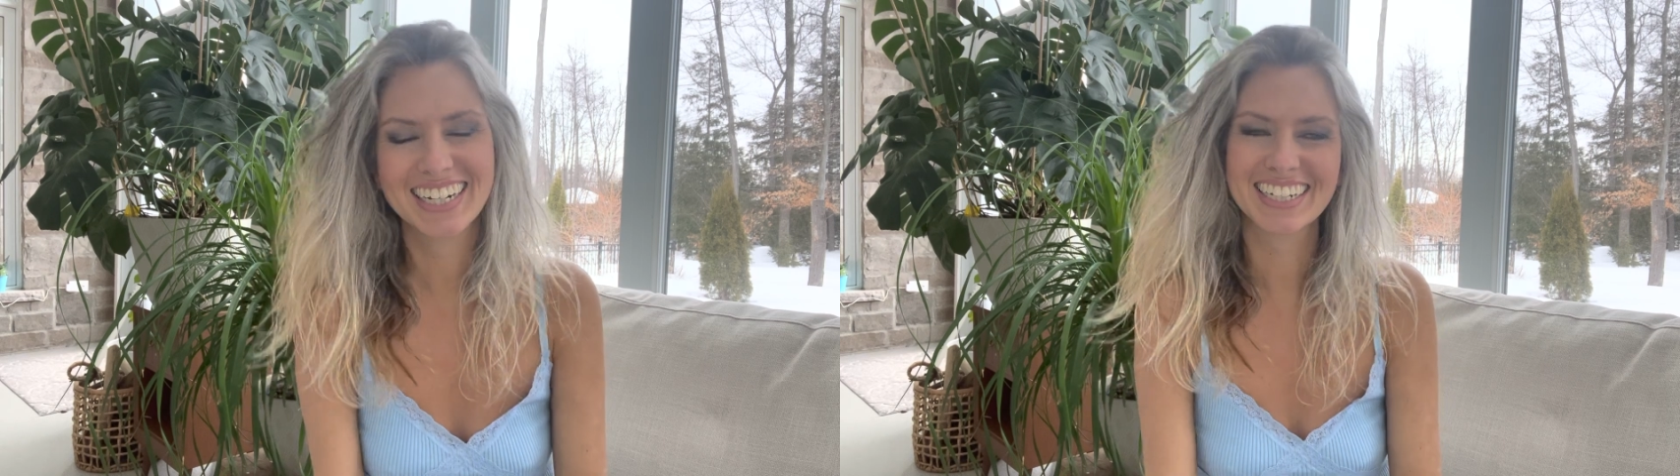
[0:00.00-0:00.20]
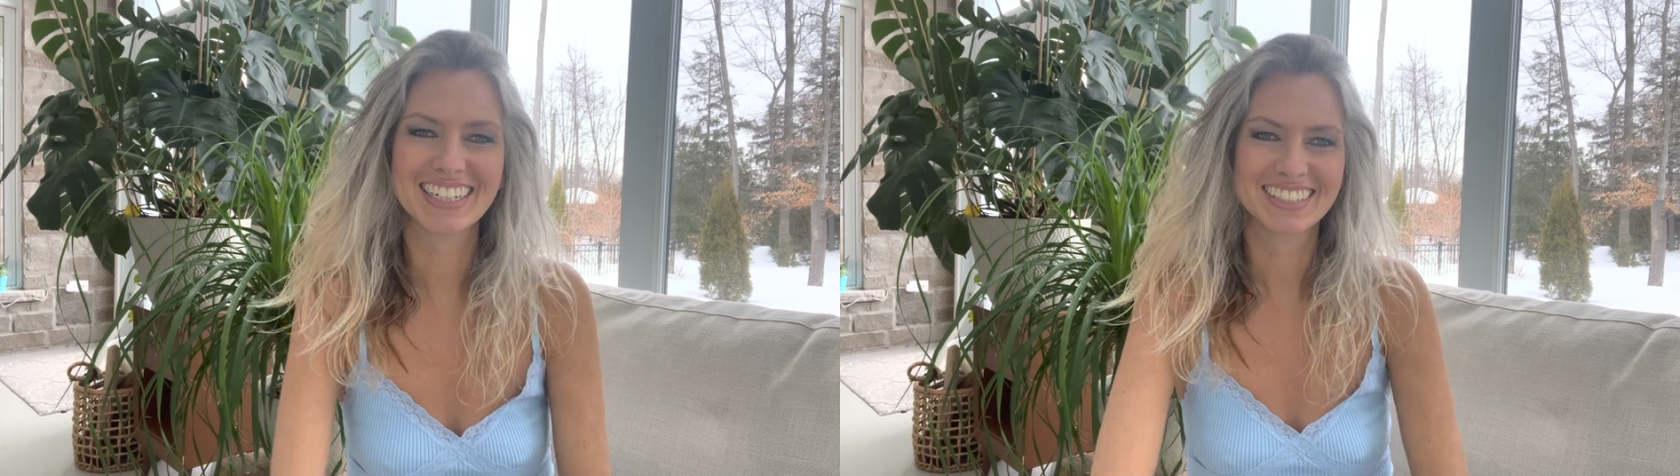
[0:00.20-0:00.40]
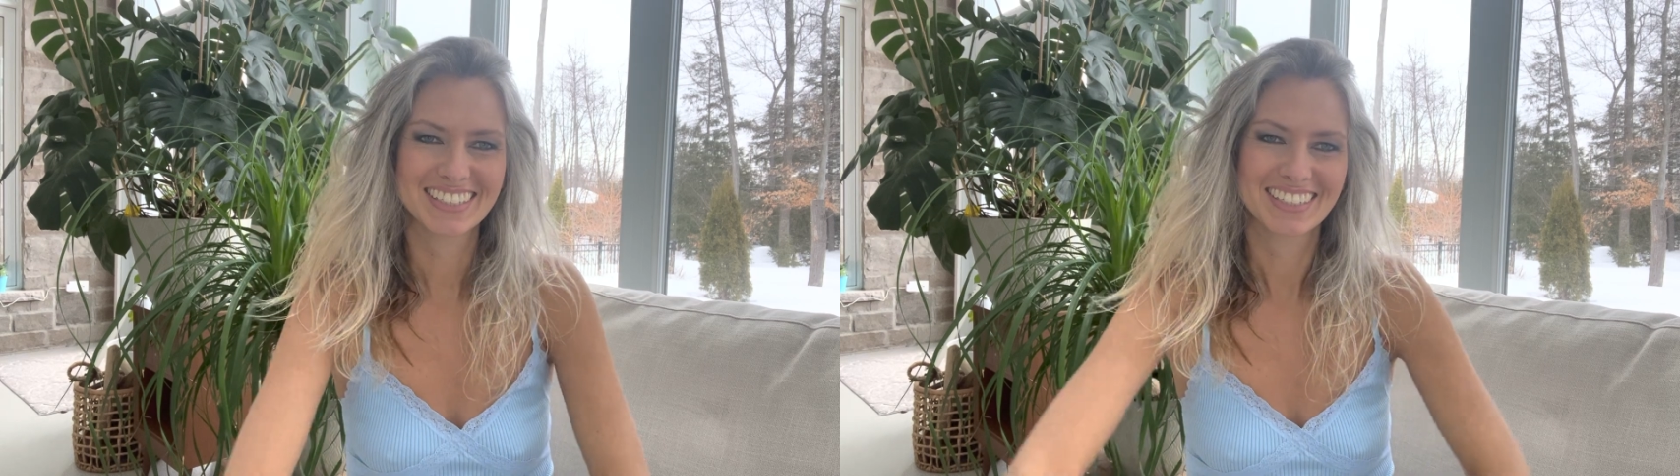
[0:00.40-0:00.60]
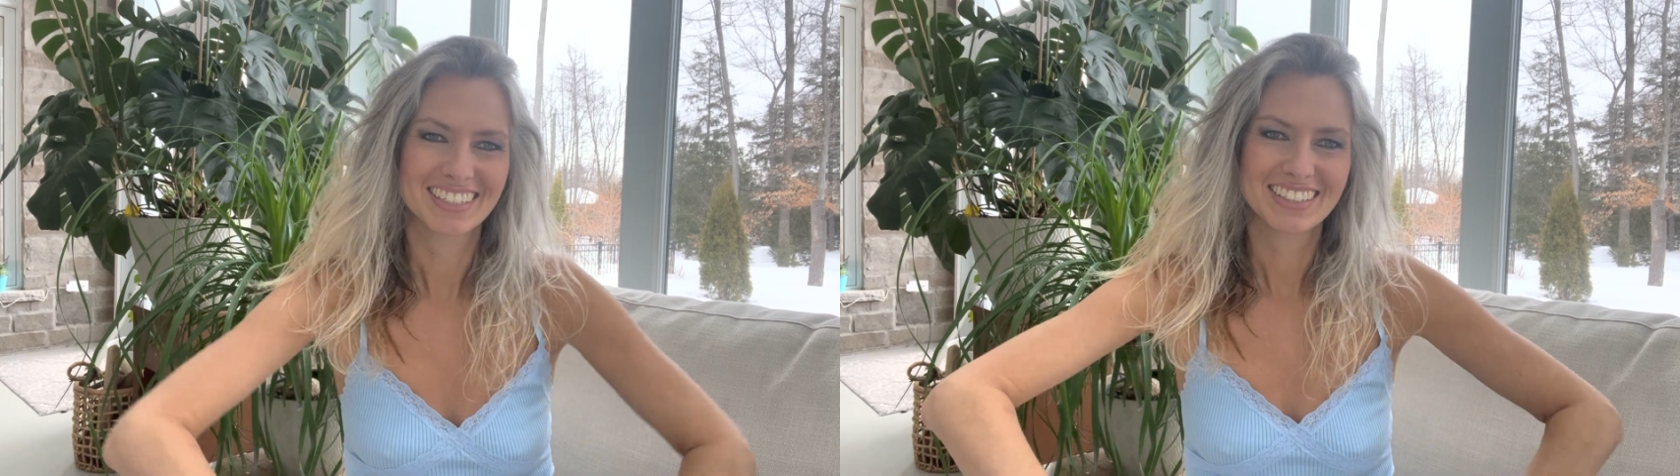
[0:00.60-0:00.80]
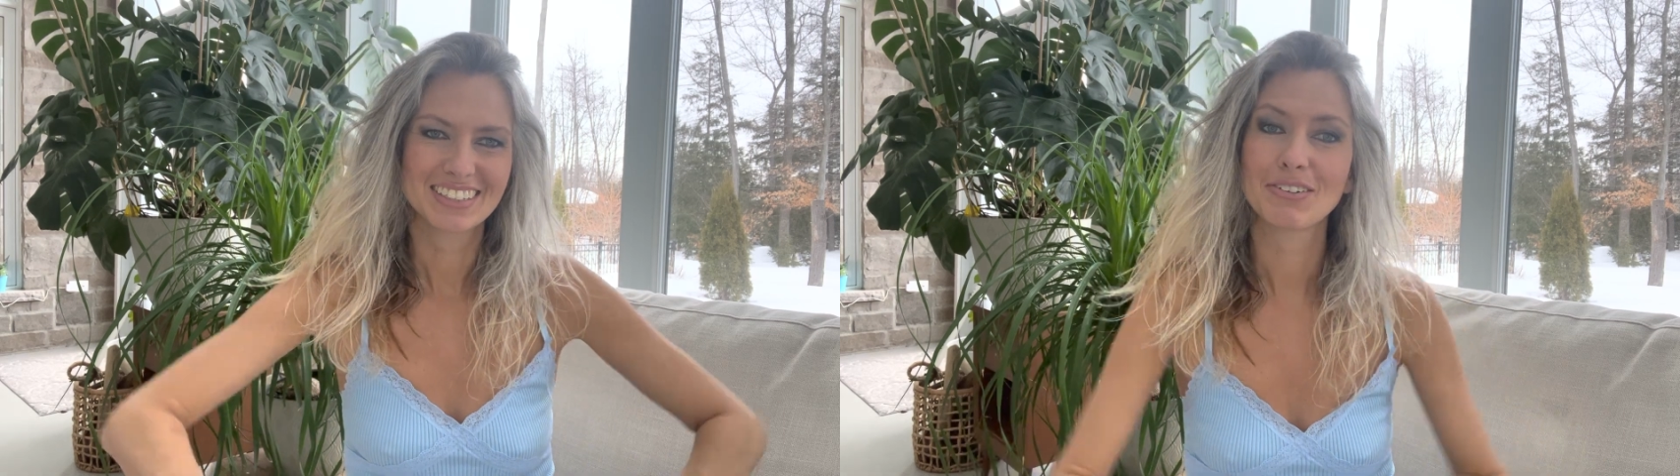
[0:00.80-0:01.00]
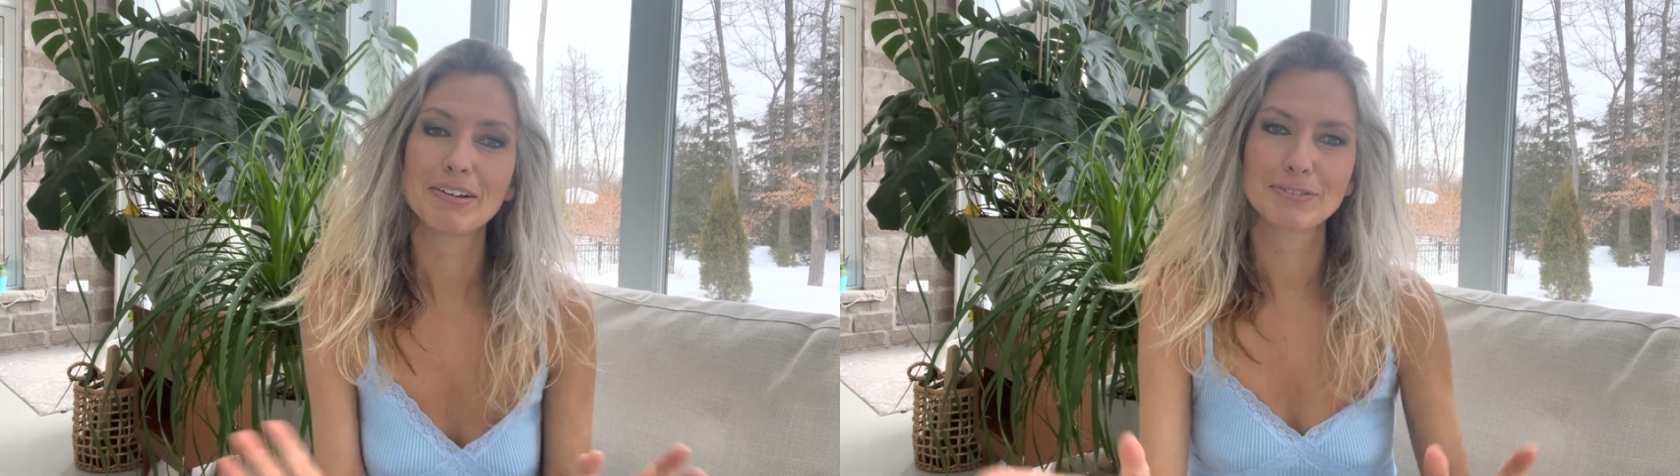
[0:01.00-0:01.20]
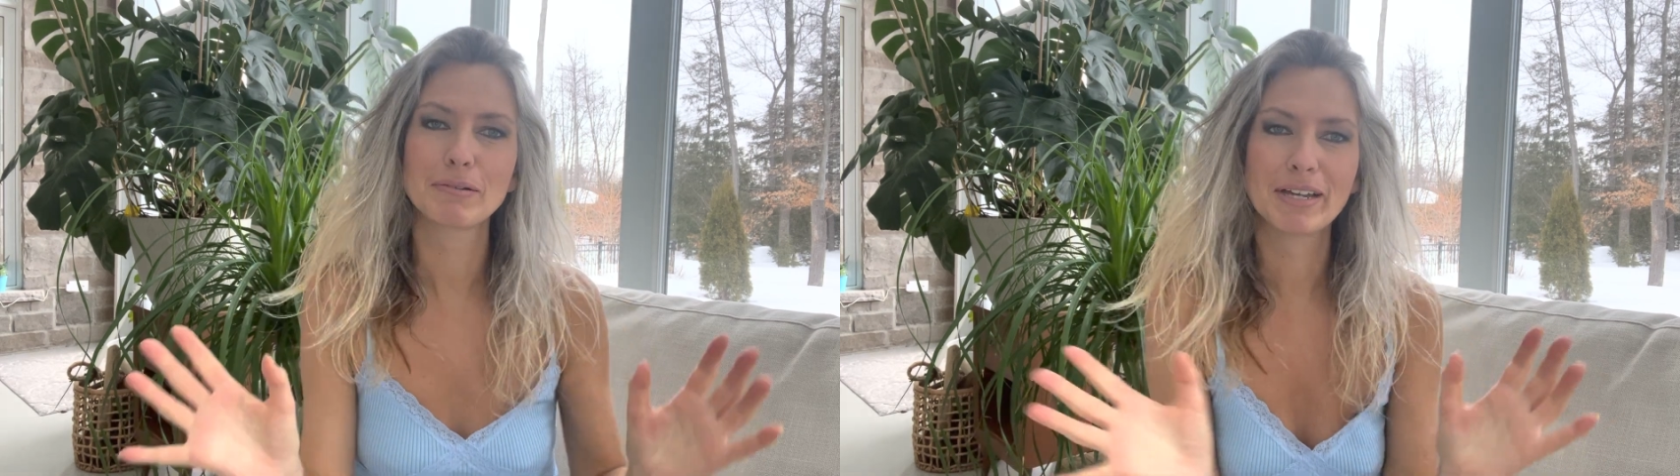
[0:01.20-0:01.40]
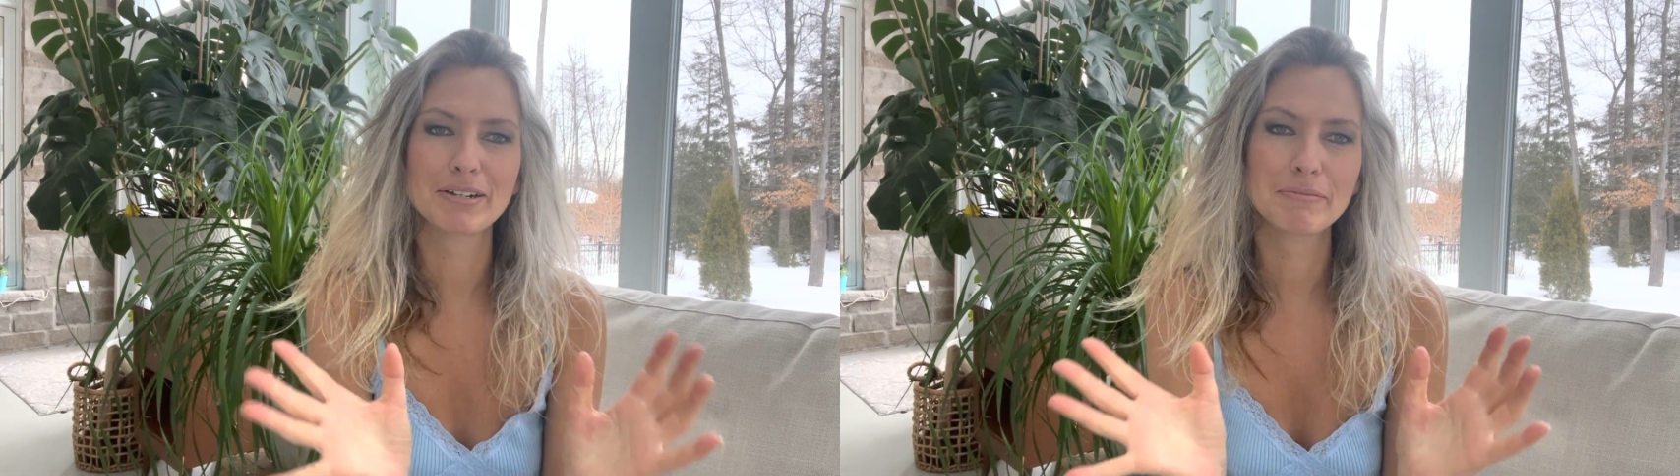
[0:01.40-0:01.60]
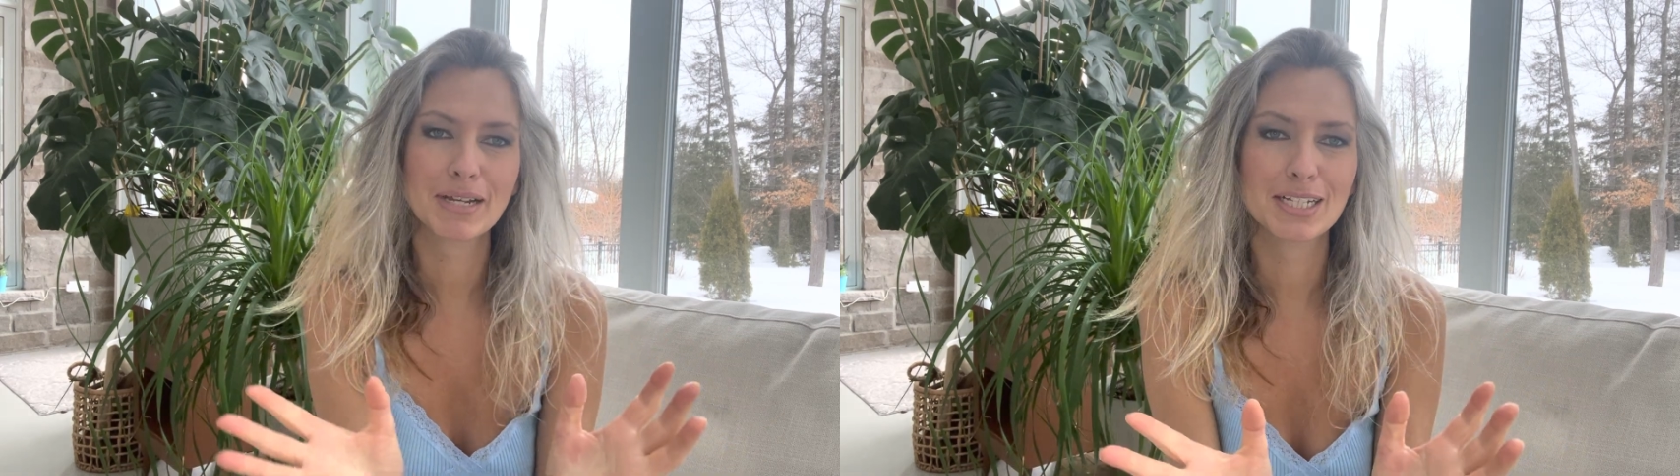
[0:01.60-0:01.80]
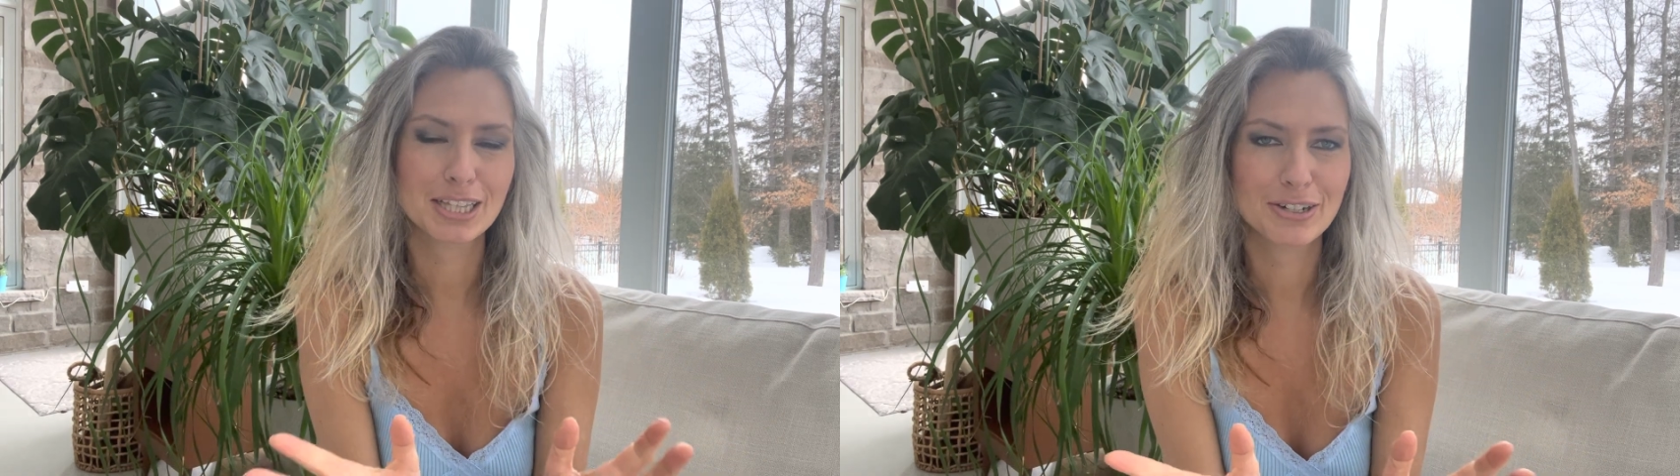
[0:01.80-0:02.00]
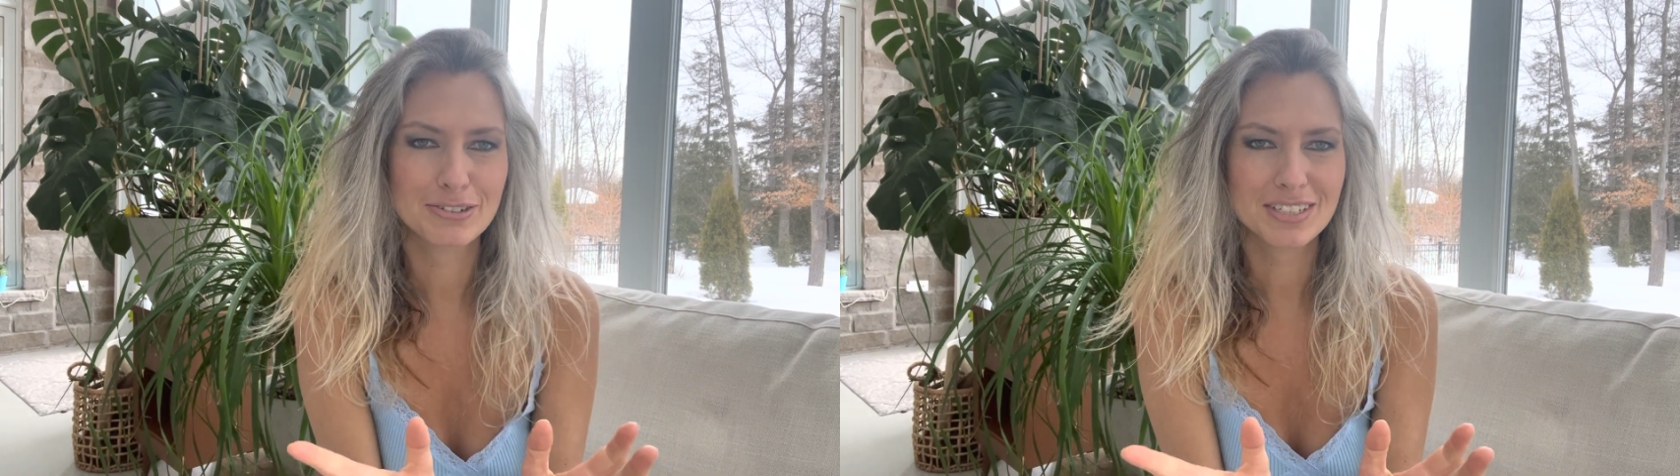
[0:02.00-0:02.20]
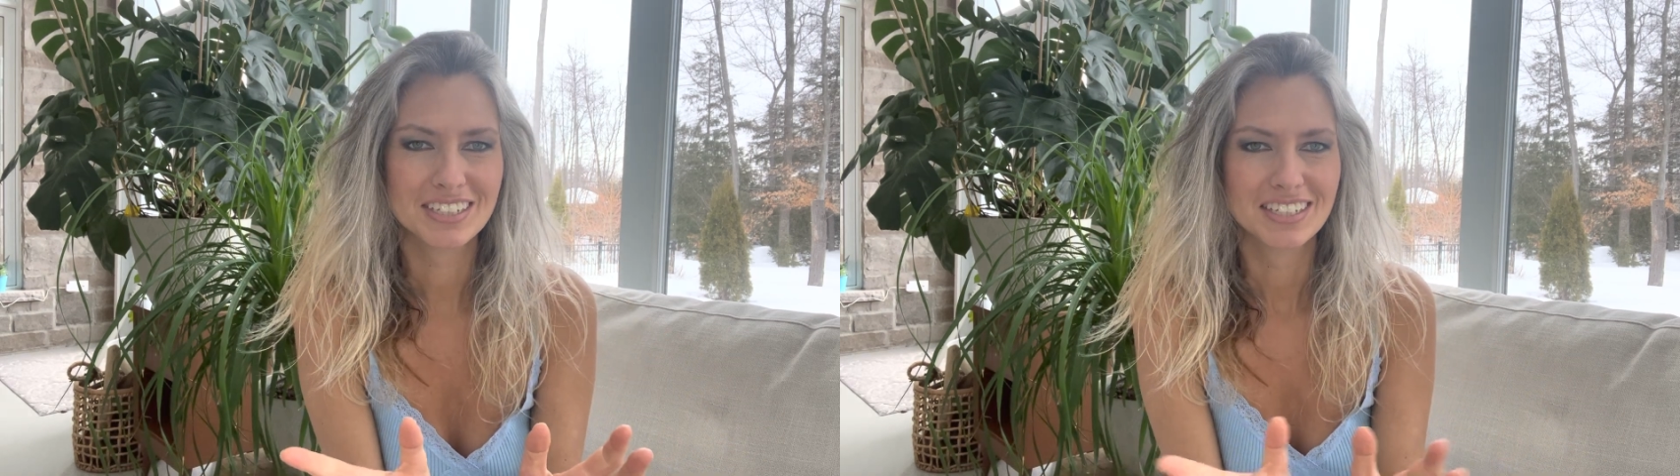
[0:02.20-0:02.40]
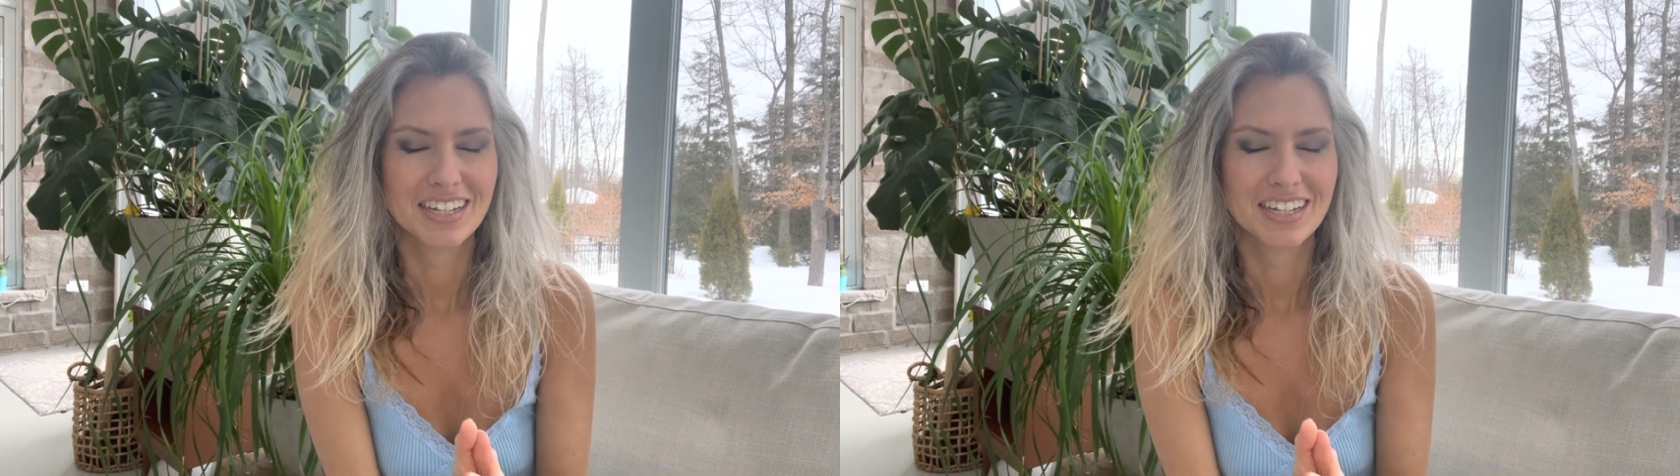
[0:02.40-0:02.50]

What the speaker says: Okay, so I feel better in my clothes.